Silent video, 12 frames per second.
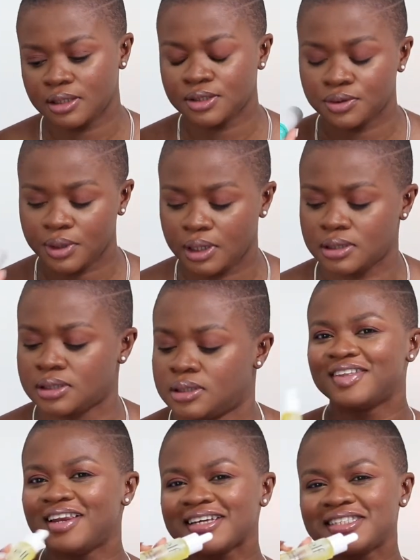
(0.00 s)
So yes.
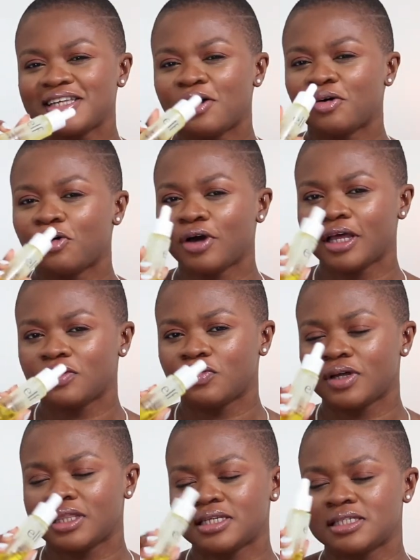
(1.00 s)
The next thing I'll go in
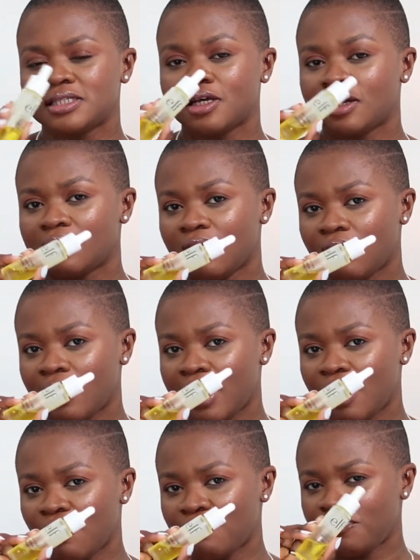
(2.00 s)
with is the
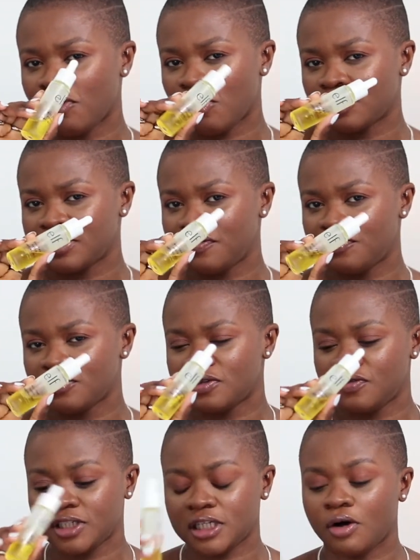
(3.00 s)
e.l.f. All the Feels
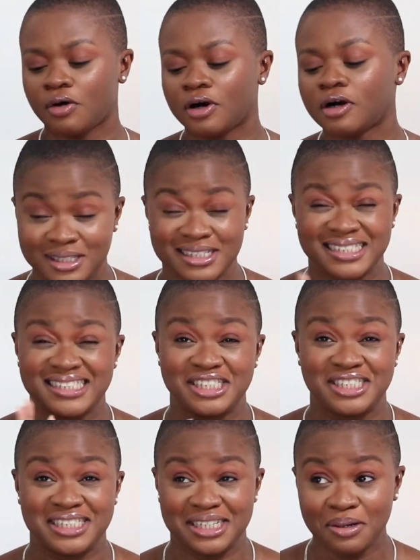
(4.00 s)
Facial Oil. It's
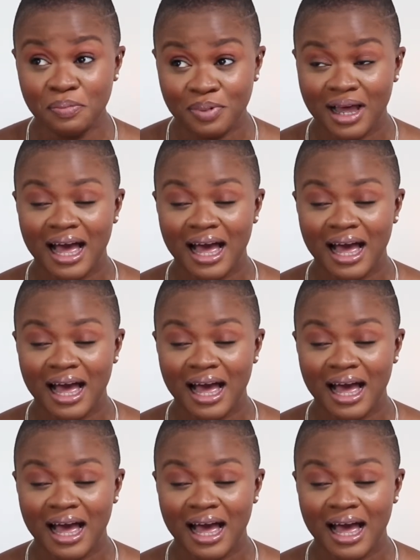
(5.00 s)
cheap.